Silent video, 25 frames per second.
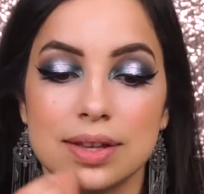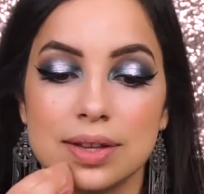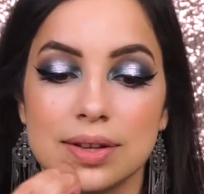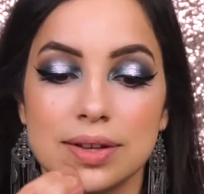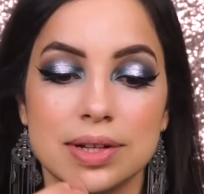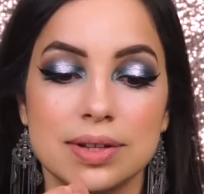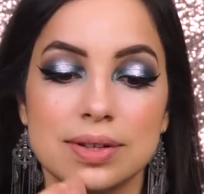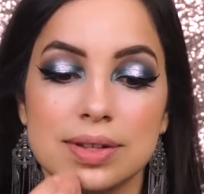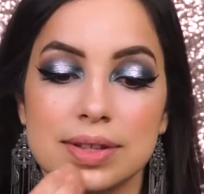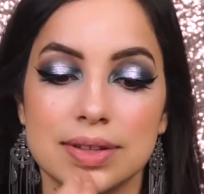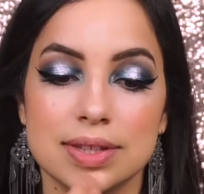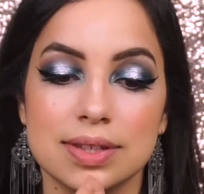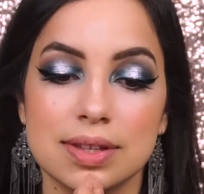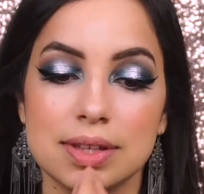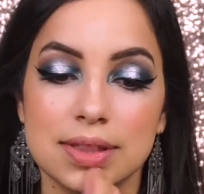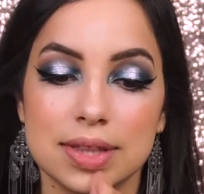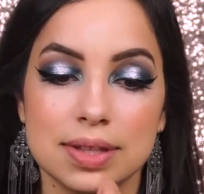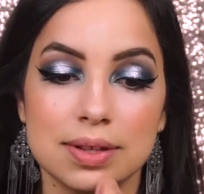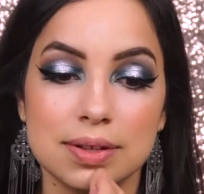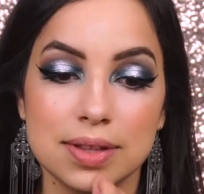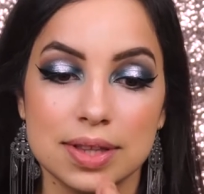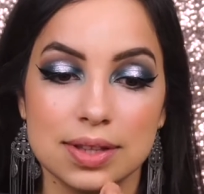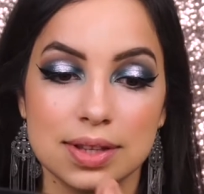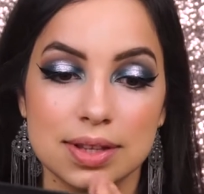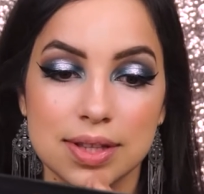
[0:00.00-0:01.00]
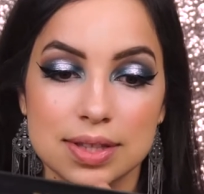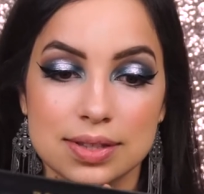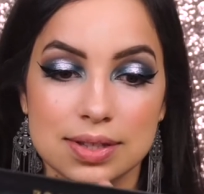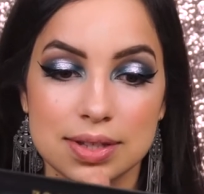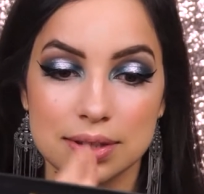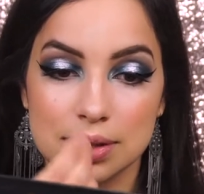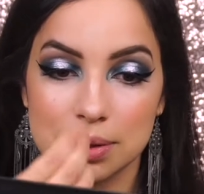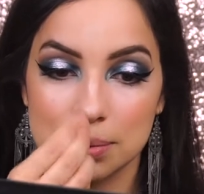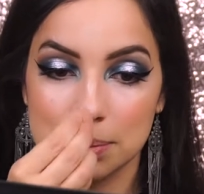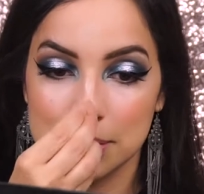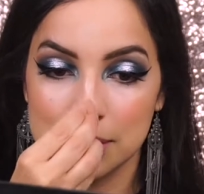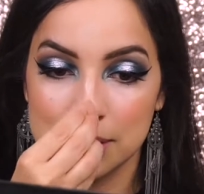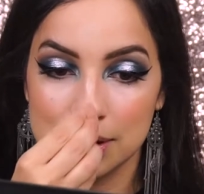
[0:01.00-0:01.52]
You could do the same thing with a
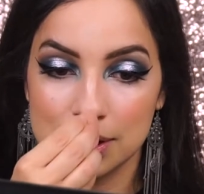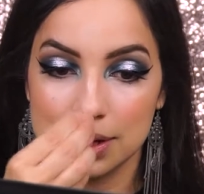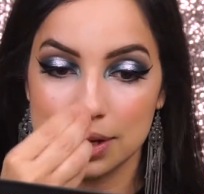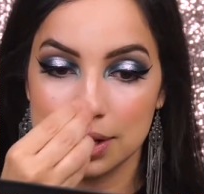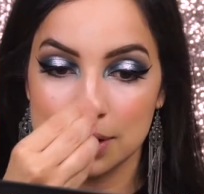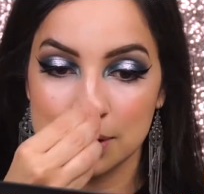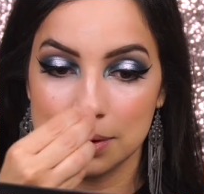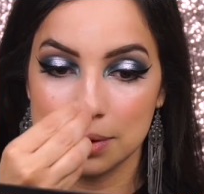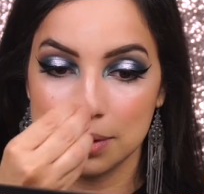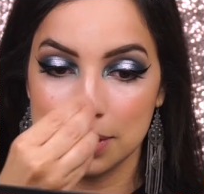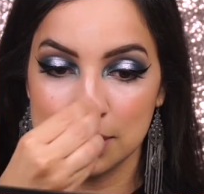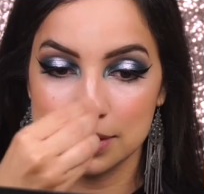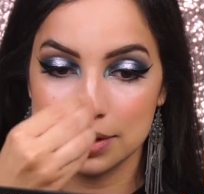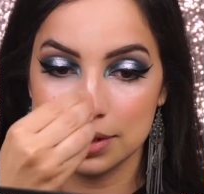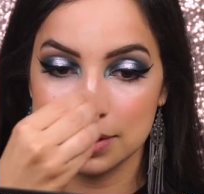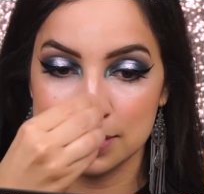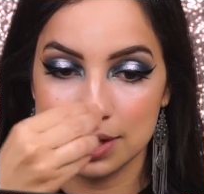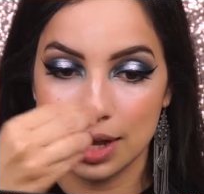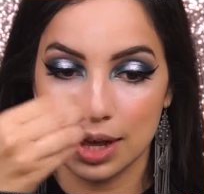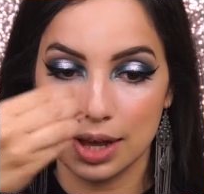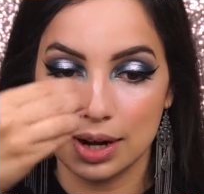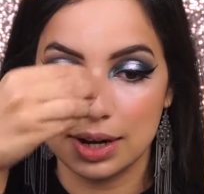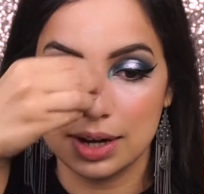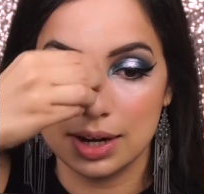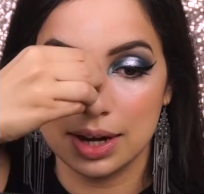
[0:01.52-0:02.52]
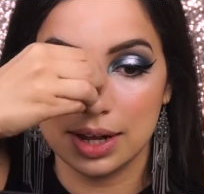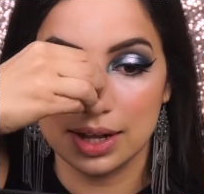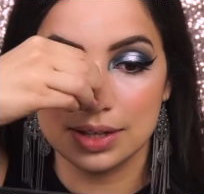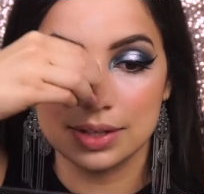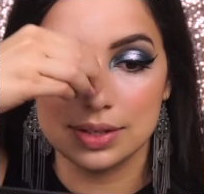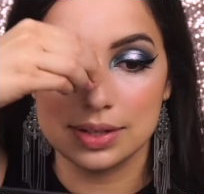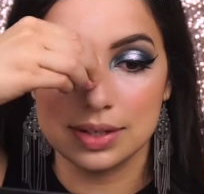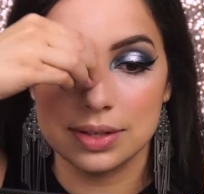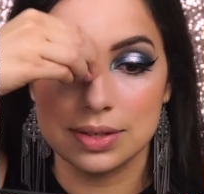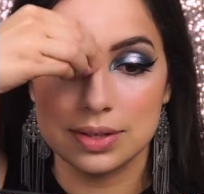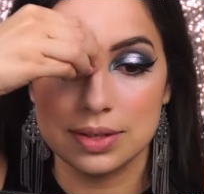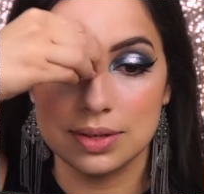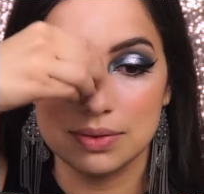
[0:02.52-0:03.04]
concealer, but you know, it's just kind of
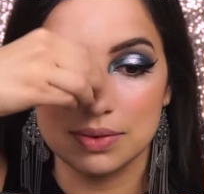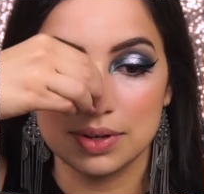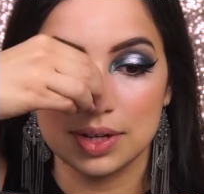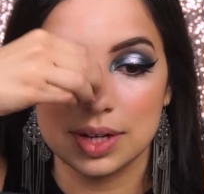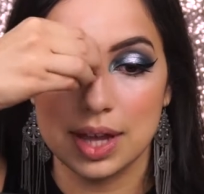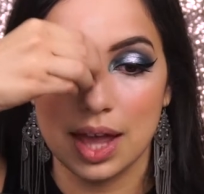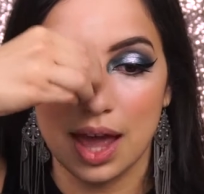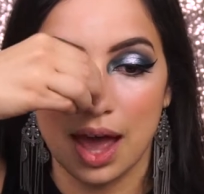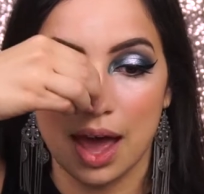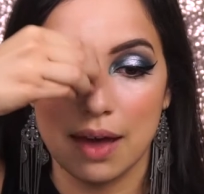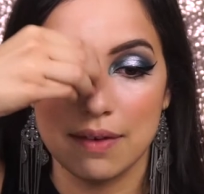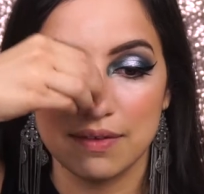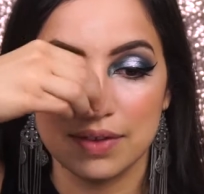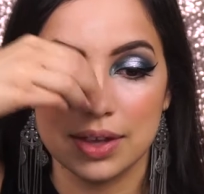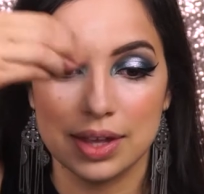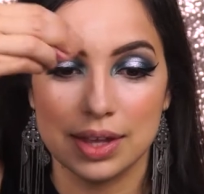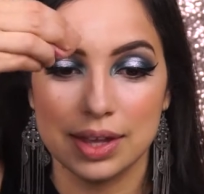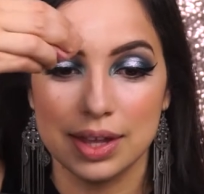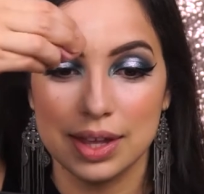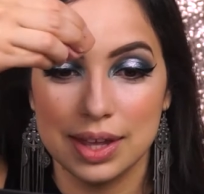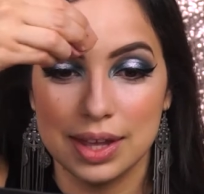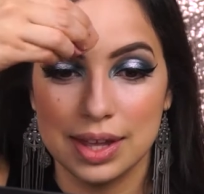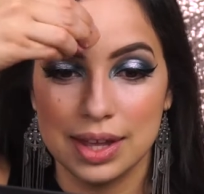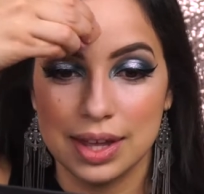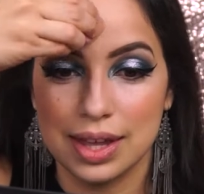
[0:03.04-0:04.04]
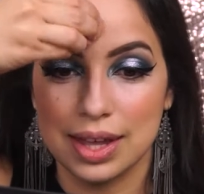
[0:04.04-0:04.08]
nice because you already have it